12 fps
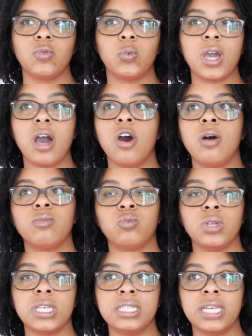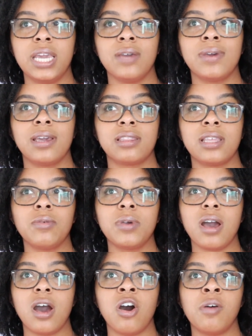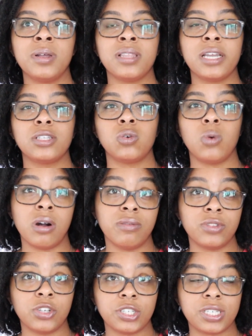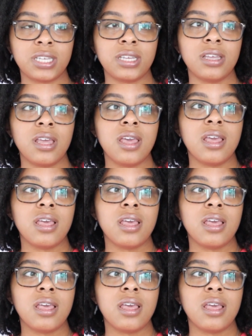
We got home really late. I think we got home at like 12:30,